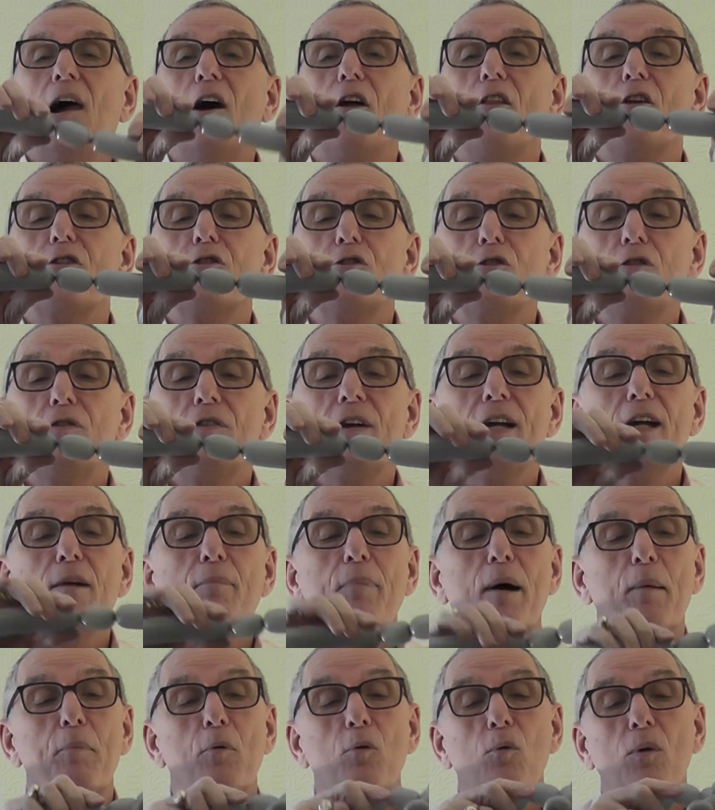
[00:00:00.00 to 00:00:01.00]
The 2-finger
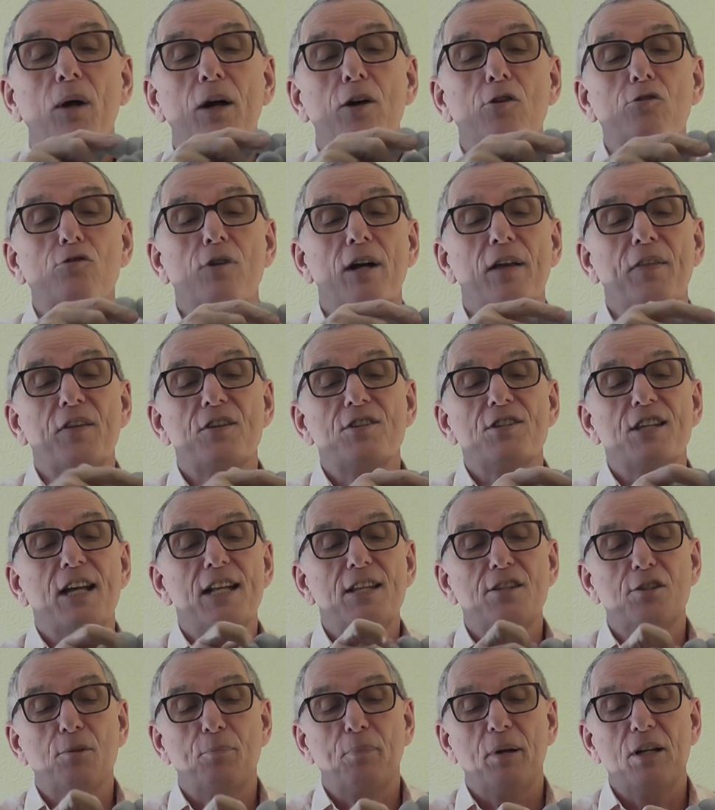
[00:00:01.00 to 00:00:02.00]
bubble goes around the
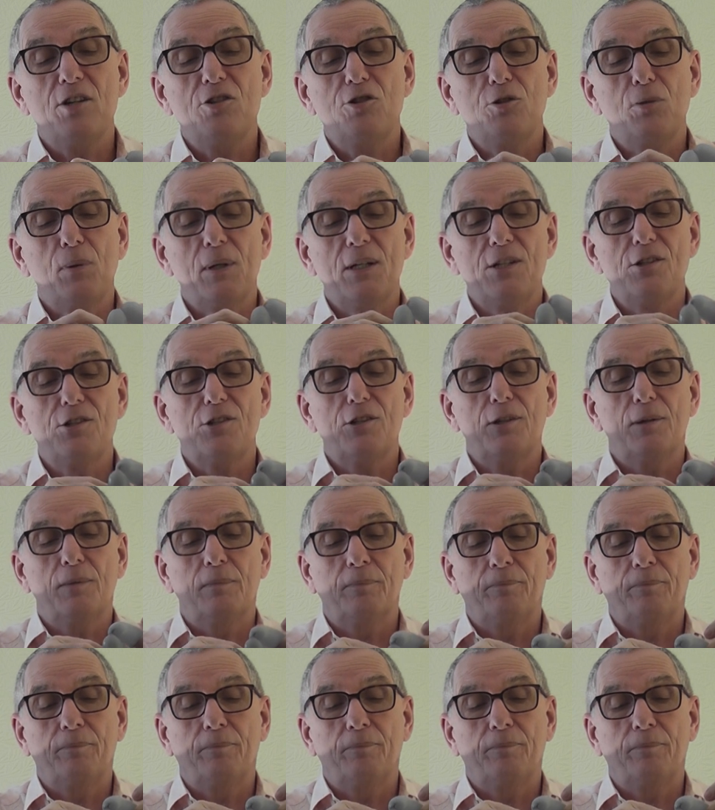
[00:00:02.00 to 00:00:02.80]
centre pinch twist,